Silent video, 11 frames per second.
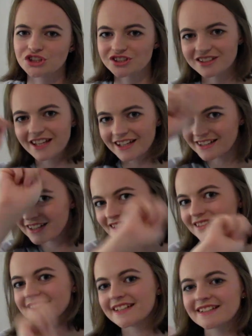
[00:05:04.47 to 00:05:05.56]
just like a
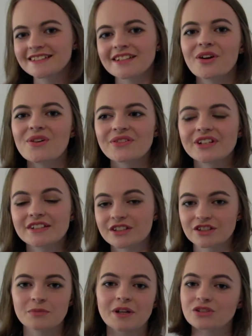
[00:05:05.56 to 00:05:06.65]
little dusting over it
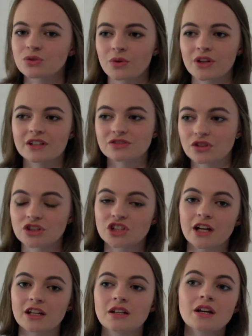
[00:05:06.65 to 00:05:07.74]
just to make sure that it's not
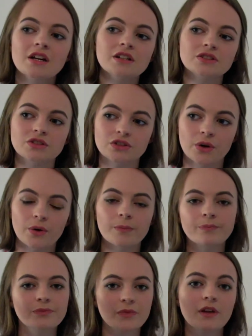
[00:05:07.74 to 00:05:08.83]
shiny. So
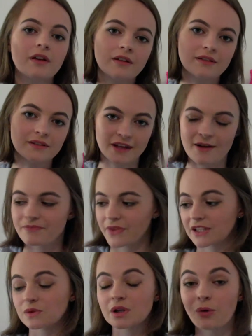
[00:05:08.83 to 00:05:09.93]
yeah,
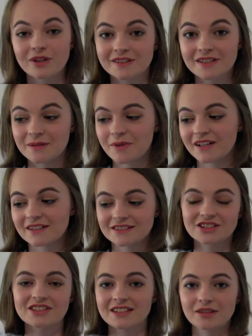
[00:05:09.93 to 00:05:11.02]
that's what I always keep, and it's
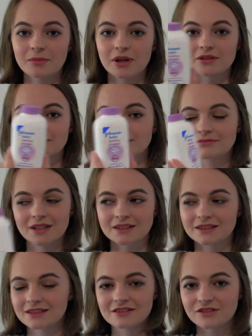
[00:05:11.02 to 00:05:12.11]
just a little bottle,
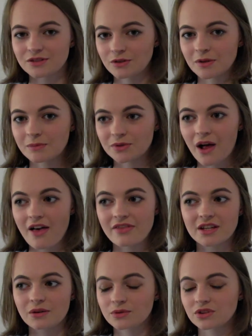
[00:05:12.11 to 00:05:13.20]
it's so simple. And
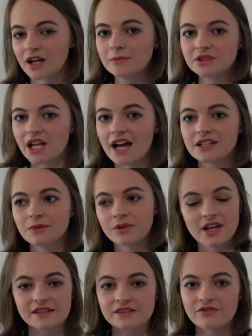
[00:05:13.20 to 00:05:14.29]
then it also comes in handy with
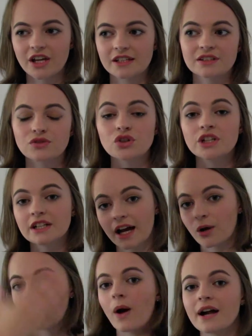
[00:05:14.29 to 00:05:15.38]
SFX if you need like
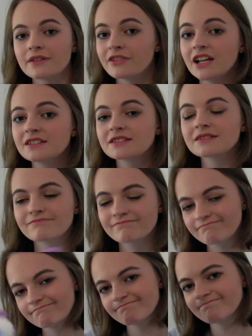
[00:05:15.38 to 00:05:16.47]
a white face.
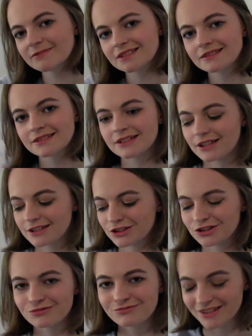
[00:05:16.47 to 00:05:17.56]
Got
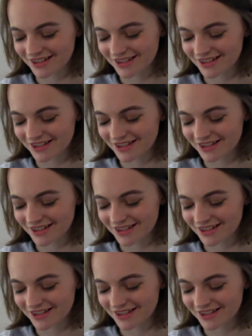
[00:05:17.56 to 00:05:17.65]
you.